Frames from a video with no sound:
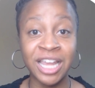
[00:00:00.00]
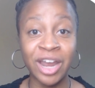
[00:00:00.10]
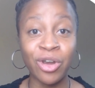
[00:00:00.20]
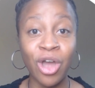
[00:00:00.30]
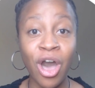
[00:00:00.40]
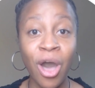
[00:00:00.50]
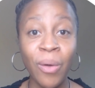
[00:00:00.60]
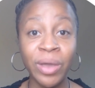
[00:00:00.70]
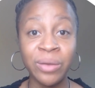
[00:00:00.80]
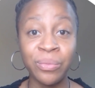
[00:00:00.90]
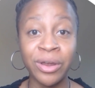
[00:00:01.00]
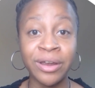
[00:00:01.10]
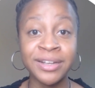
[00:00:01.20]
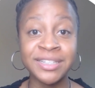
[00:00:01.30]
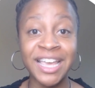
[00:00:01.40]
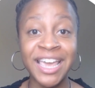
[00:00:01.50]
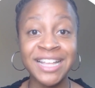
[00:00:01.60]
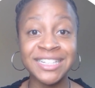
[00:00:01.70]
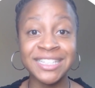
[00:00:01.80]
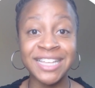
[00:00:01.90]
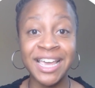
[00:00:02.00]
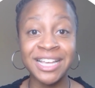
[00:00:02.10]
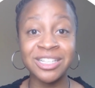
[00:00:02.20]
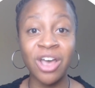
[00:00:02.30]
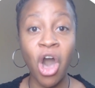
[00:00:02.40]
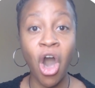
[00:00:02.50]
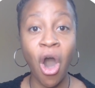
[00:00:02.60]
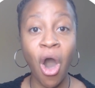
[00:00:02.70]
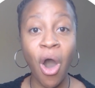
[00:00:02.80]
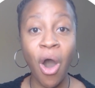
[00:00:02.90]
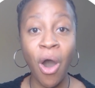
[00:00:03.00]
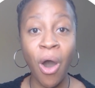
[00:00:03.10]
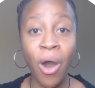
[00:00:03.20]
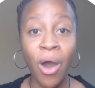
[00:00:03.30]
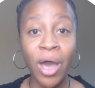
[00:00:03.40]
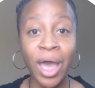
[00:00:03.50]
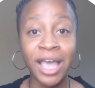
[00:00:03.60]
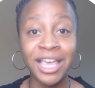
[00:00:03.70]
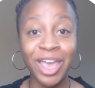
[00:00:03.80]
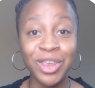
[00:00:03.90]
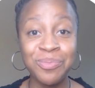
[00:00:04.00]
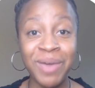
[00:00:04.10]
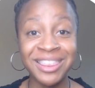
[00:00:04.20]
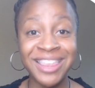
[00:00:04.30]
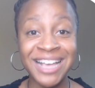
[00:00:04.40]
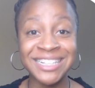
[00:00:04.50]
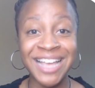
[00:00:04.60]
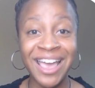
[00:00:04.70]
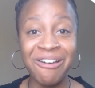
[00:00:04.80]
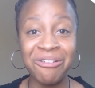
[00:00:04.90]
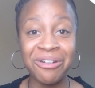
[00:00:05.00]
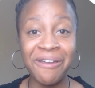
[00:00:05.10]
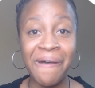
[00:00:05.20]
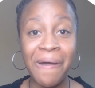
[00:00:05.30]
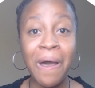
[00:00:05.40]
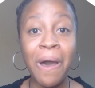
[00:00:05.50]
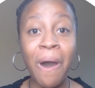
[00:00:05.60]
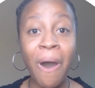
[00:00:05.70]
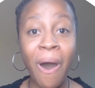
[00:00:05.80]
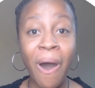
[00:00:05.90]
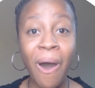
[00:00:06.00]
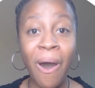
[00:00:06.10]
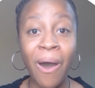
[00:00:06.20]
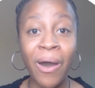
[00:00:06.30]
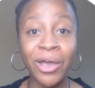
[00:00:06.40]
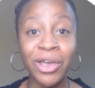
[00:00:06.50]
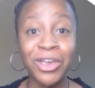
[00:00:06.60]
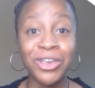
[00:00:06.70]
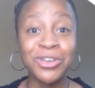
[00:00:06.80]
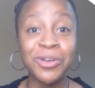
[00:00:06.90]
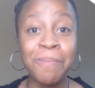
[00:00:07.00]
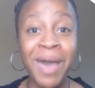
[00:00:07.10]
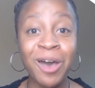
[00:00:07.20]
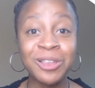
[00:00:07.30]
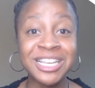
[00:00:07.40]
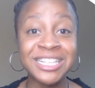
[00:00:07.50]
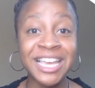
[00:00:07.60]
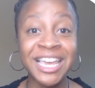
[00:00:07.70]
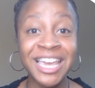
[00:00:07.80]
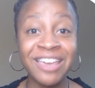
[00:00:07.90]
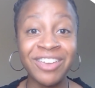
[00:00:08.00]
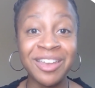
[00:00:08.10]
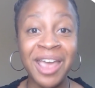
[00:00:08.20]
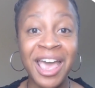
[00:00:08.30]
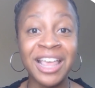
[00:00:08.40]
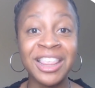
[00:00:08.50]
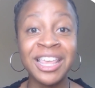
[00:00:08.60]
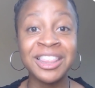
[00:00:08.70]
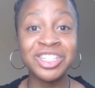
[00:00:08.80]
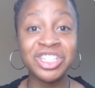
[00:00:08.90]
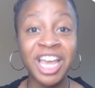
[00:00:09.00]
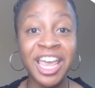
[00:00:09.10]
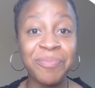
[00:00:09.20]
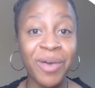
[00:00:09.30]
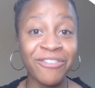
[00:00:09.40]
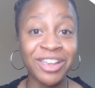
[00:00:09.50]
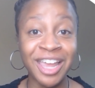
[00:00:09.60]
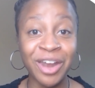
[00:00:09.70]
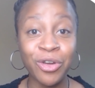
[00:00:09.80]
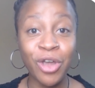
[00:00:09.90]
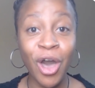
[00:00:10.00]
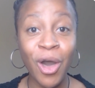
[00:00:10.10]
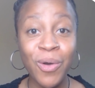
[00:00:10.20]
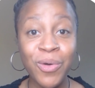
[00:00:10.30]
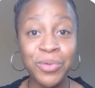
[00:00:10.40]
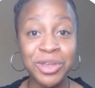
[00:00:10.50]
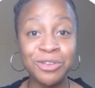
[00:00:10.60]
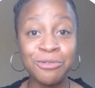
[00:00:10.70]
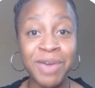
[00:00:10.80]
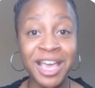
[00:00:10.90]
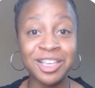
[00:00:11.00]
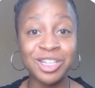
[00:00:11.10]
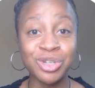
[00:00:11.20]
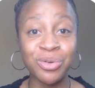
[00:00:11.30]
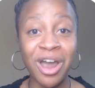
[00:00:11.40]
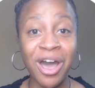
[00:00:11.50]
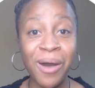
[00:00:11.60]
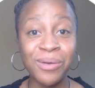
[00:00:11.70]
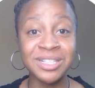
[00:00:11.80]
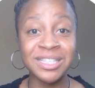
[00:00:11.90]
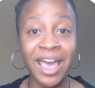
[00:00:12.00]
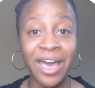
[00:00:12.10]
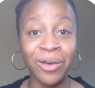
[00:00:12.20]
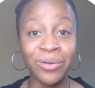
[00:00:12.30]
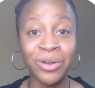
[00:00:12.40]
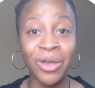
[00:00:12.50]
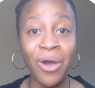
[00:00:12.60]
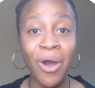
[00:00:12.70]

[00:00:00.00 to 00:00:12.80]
the letter O in words, it says aw. Can you make that sound? Aw. Your mouth is even in the shape of a letter O when you make the short O sound.